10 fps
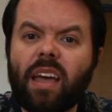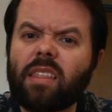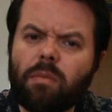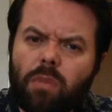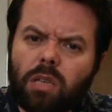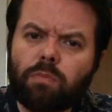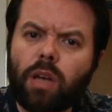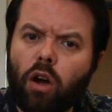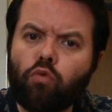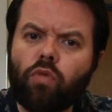There must be
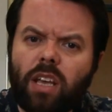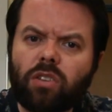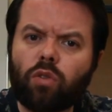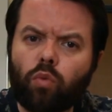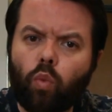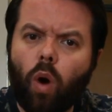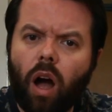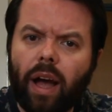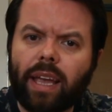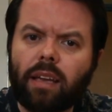a reason
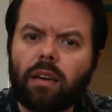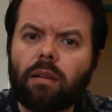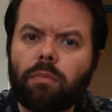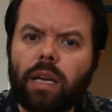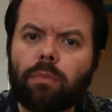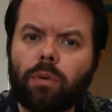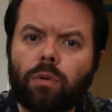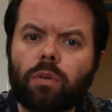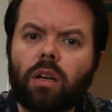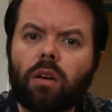why
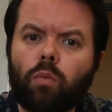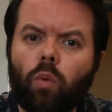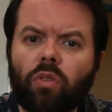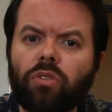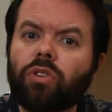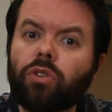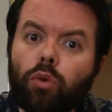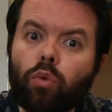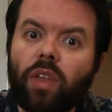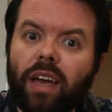people want to
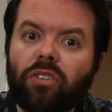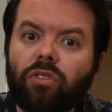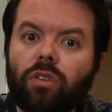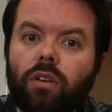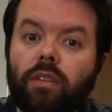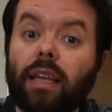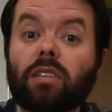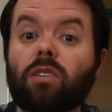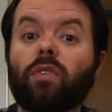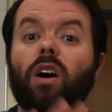do this. And that's
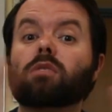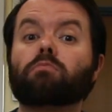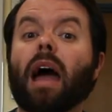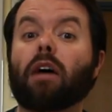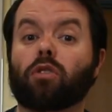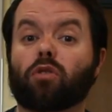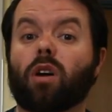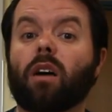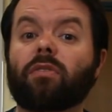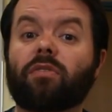the first
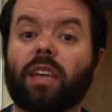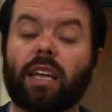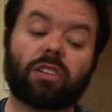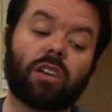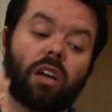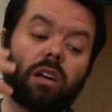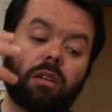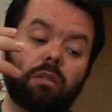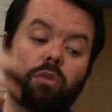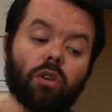paragraph finished.
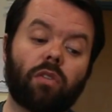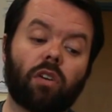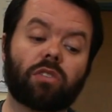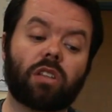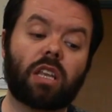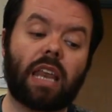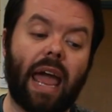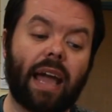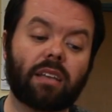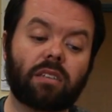You move on to the
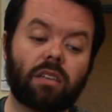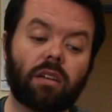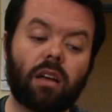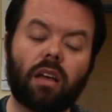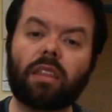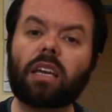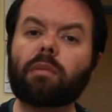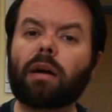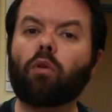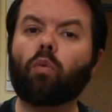next. Think
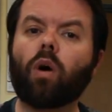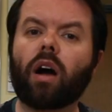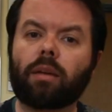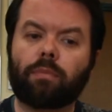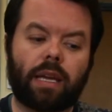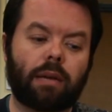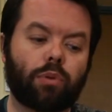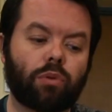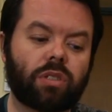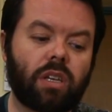about why
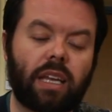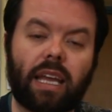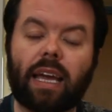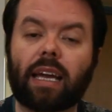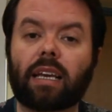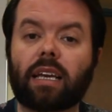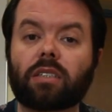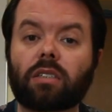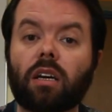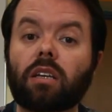people study
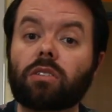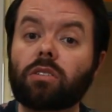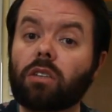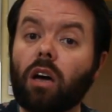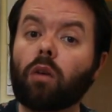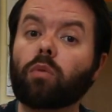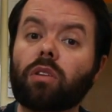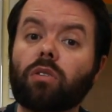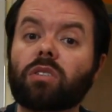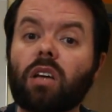English. So start with
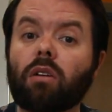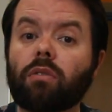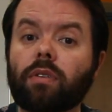yourself.